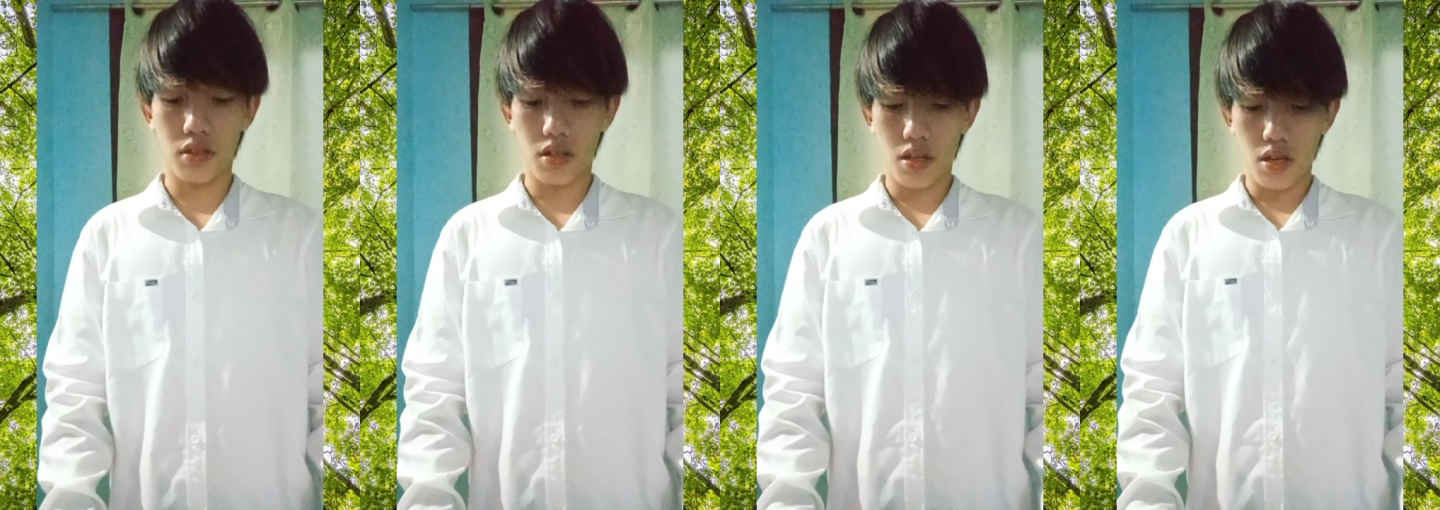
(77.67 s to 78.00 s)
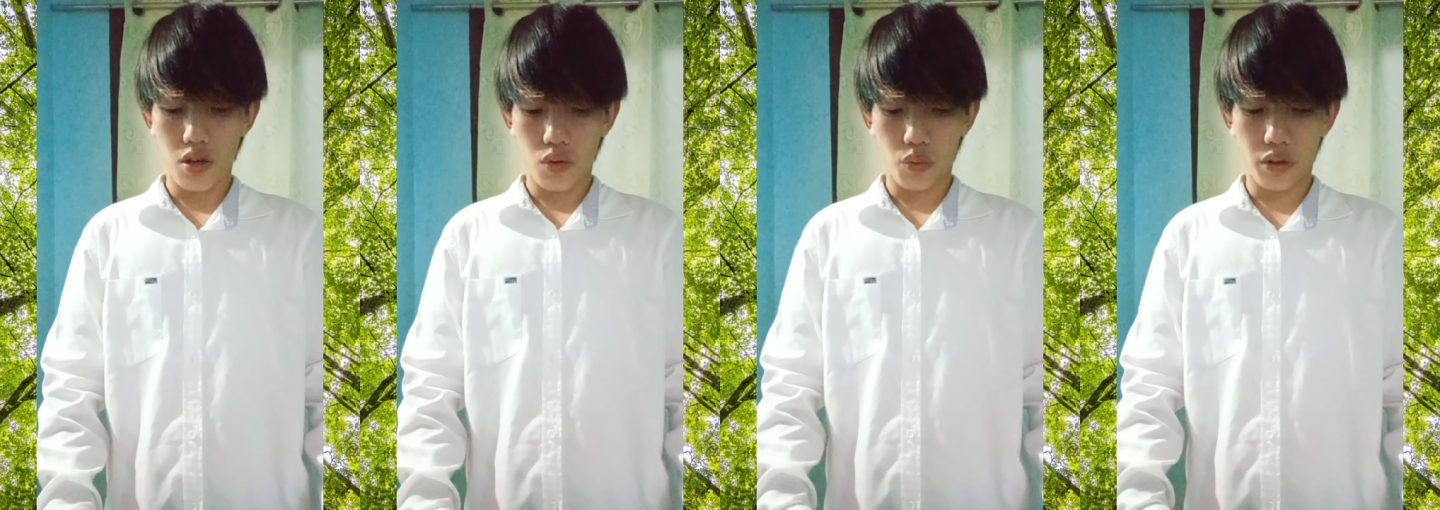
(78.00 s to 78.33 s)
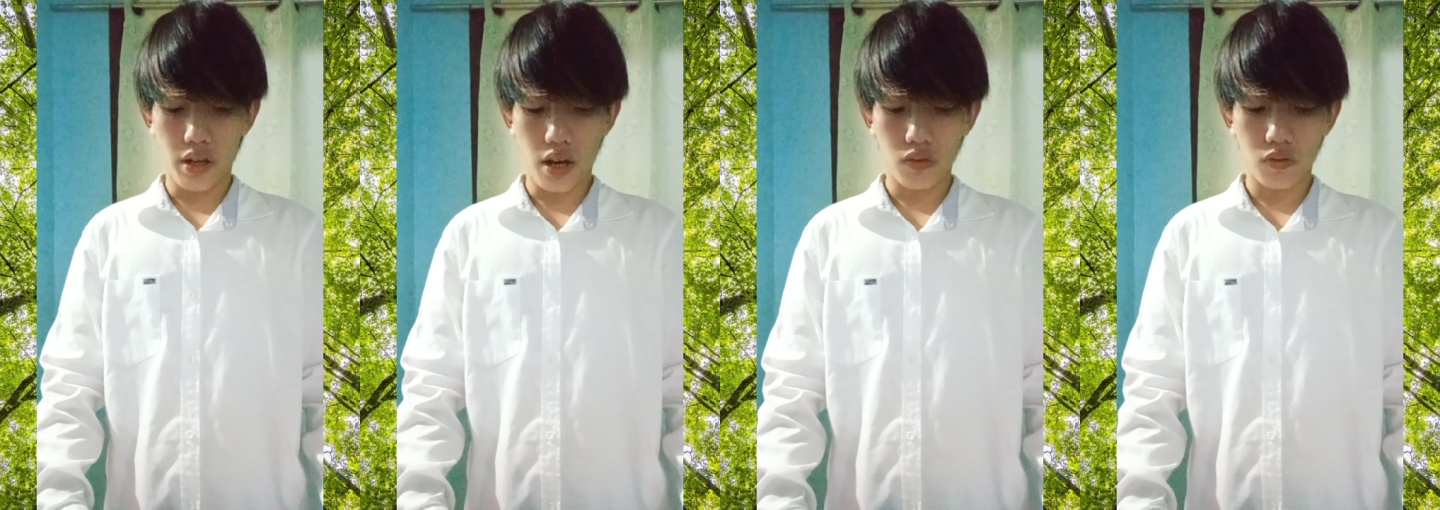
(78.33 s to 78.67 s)
Without
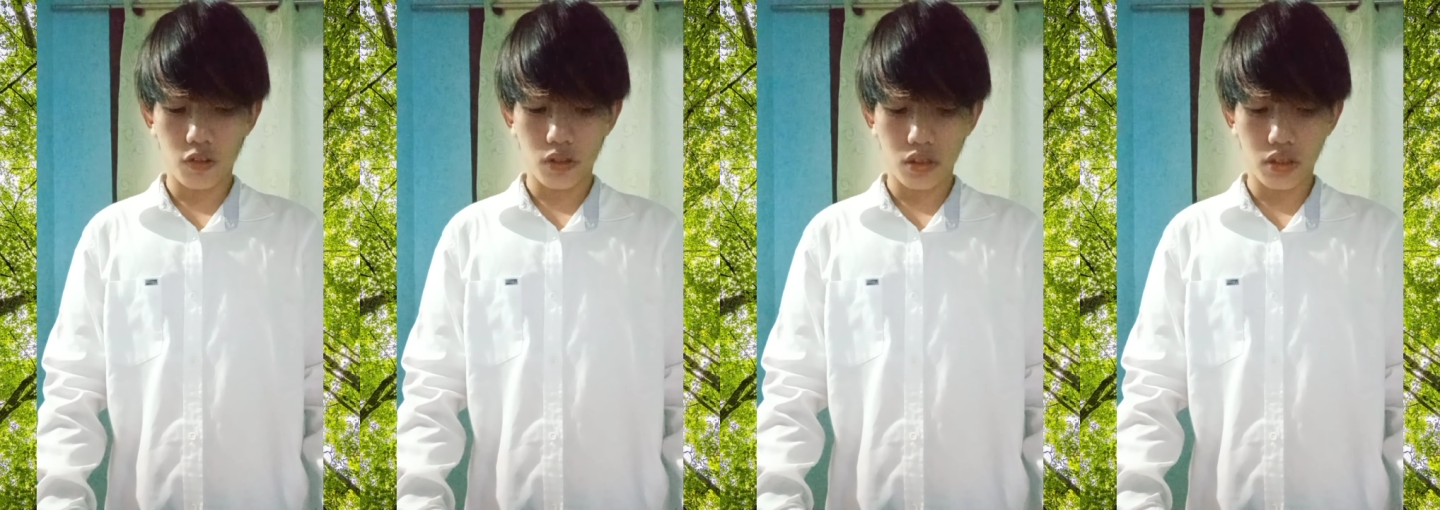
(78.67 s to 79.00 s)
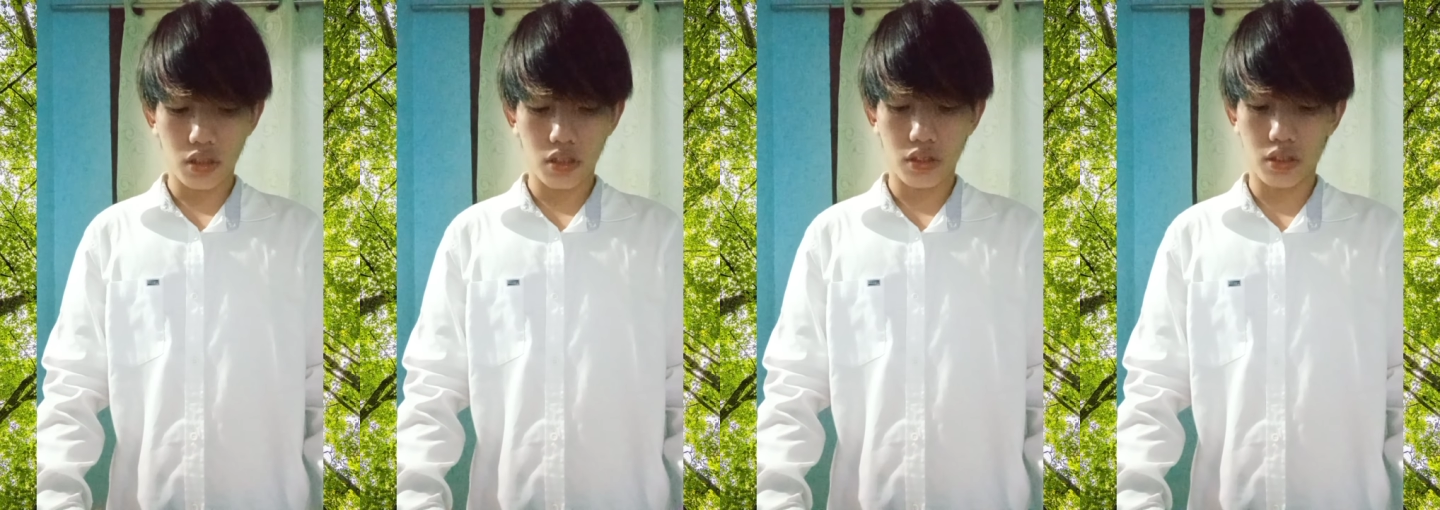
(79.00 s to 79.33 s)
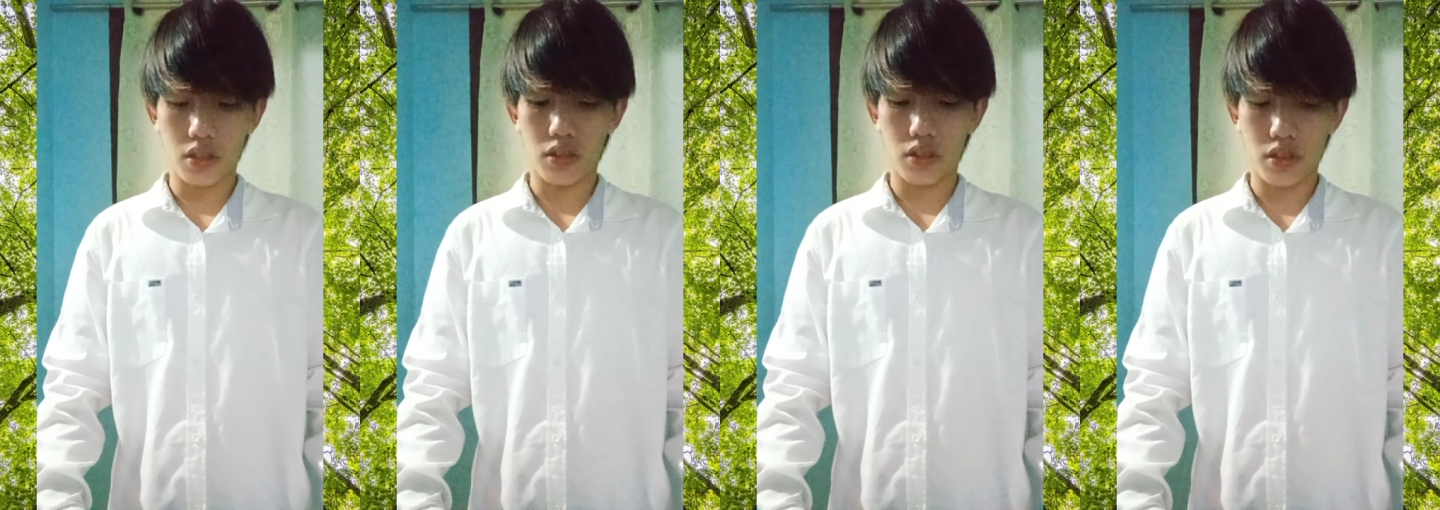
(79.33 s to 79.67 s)
photosynthesis, the
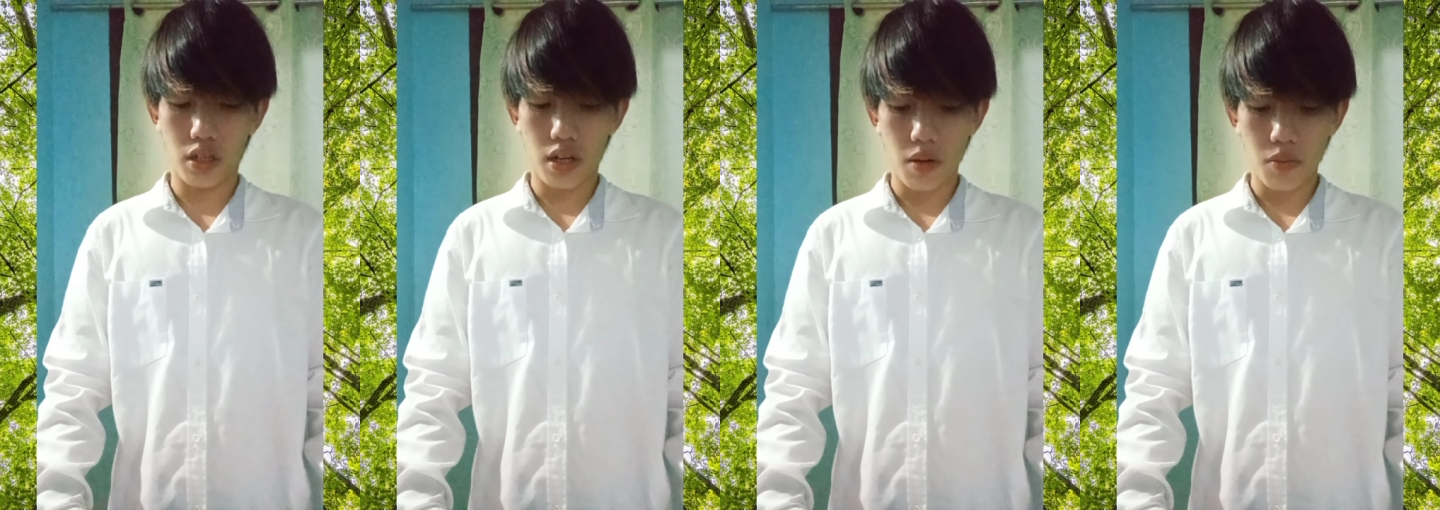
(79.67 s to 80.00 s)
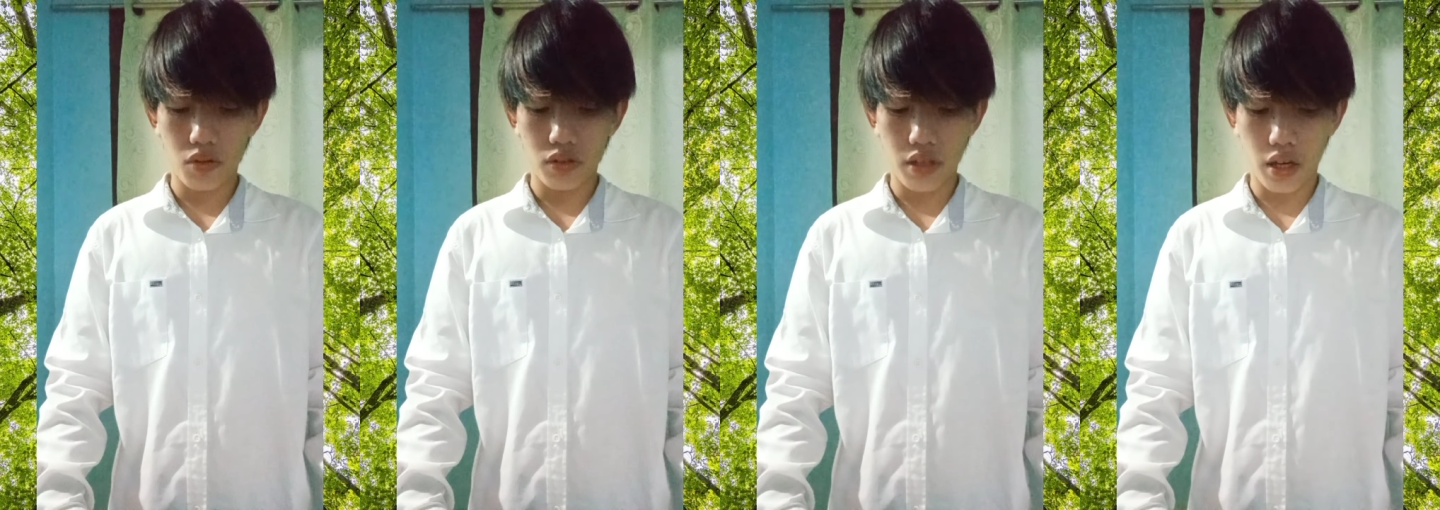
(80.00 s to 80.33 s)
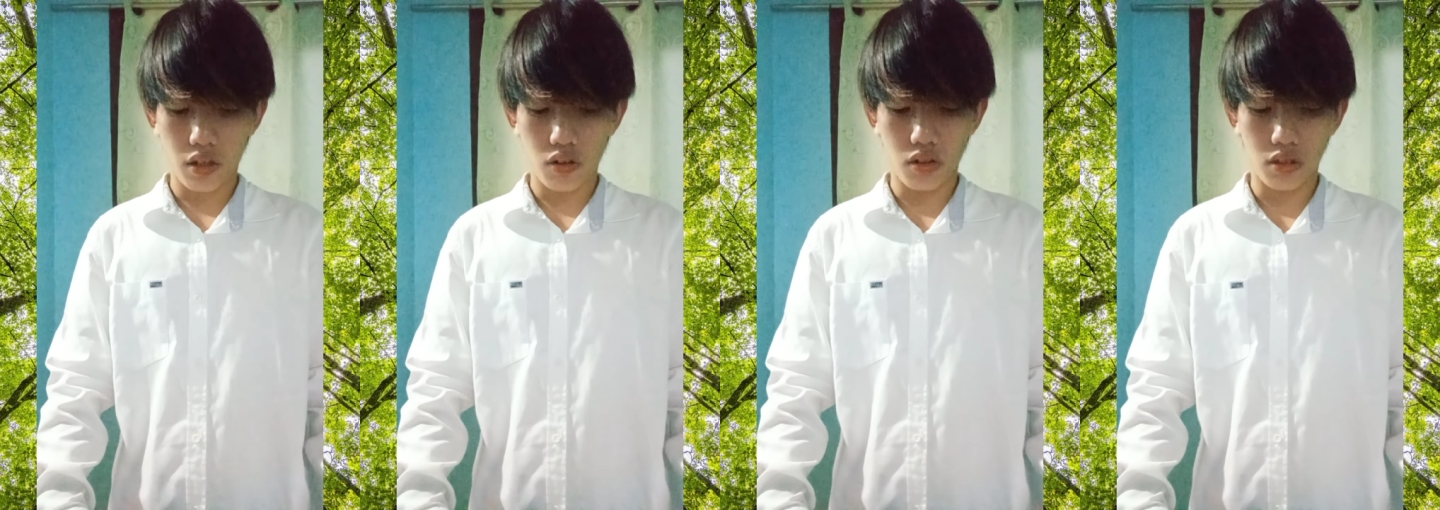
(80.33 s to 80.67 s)
carbon cycle
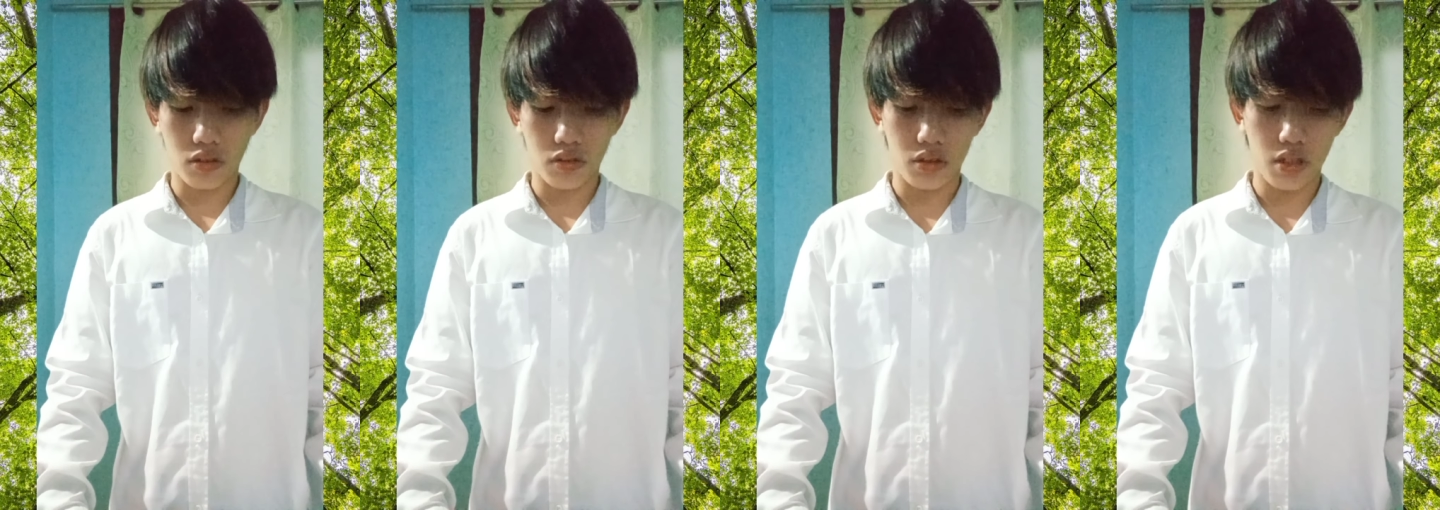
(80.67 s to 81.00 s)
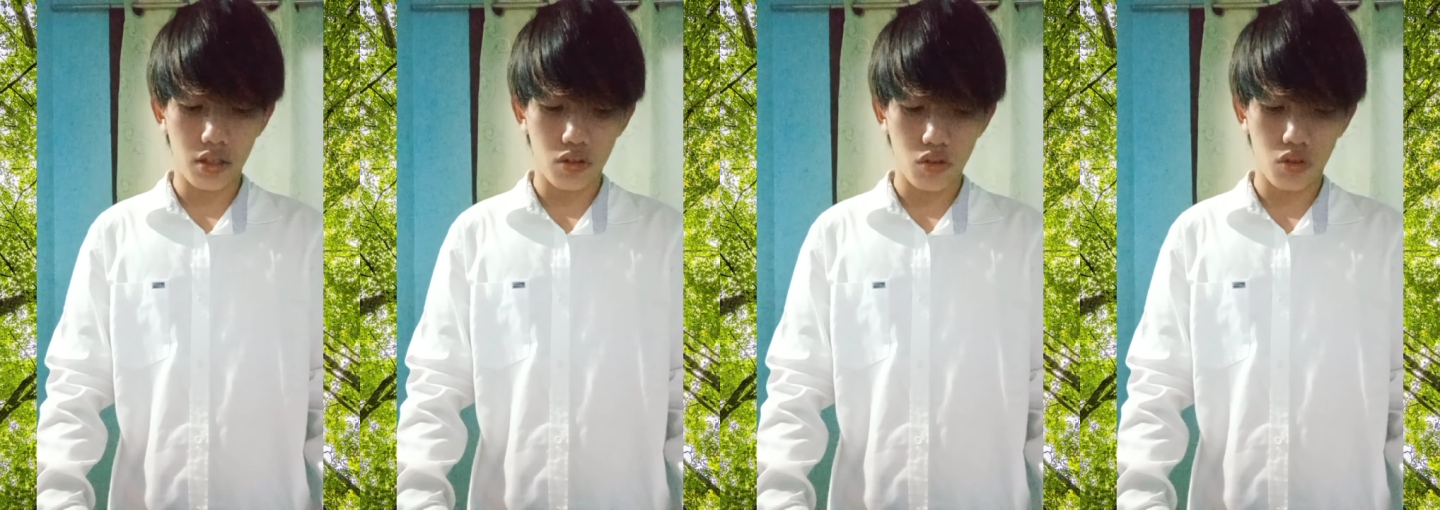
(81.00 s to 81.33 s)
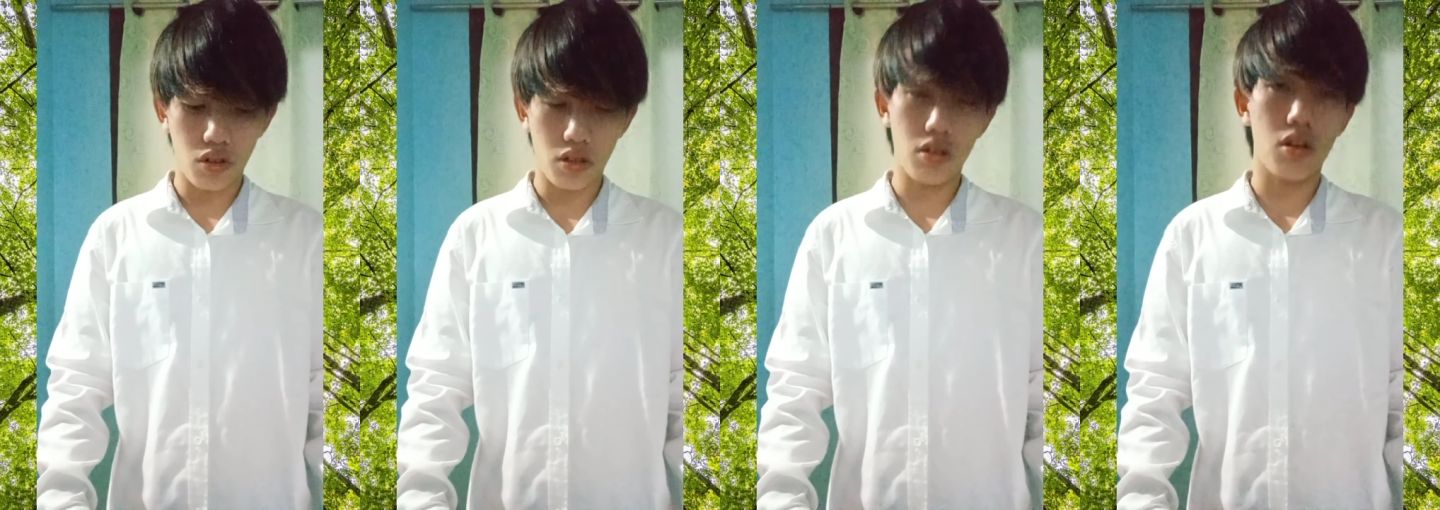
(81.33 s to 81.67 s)
could not occur
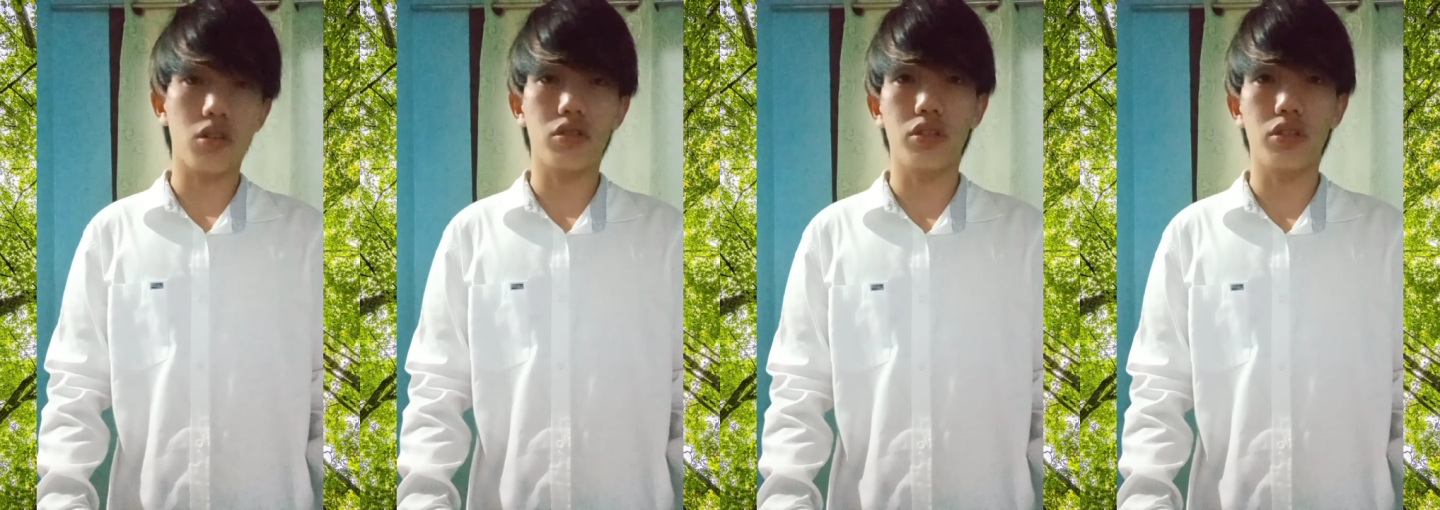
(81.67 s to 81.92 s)
oxygen.